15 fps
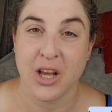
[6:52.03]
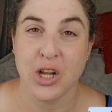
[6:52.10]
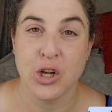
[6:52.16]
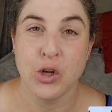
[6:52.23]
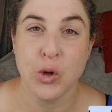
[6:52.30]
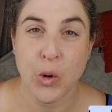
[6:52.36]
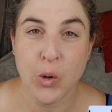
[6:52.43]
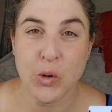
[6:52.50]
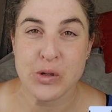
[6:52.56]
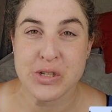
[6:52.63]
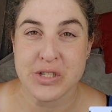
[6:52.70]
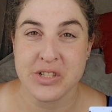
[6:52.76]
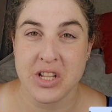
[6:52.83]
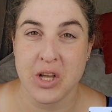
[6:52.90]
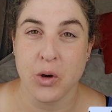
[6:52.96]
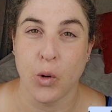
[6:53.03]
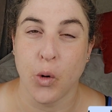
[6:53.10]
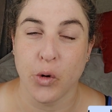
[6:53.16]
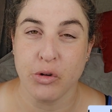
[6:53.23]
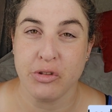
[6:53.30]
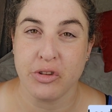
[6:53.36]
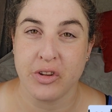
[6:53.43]
Los die
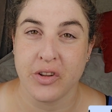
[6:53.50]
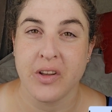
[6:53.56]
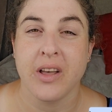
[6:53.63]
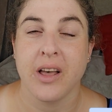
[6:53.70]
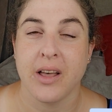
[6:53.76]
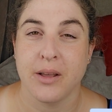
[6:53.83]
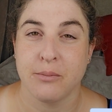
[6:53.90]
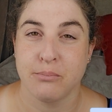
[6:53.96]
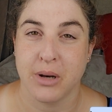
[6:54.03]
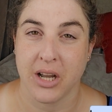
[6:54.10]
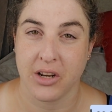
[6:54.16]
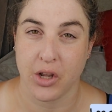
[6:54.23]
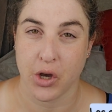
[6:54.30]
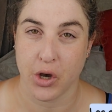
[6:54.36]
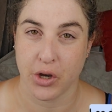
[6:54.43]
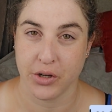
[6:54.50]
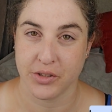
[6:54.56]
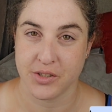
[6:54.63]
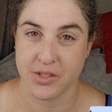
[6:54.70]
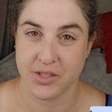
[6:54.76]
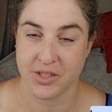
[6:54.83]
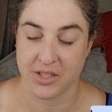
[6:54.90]
hond by die
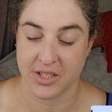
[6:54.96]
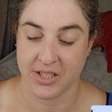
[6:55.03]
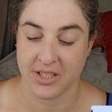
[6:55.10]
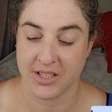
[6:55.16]
huis.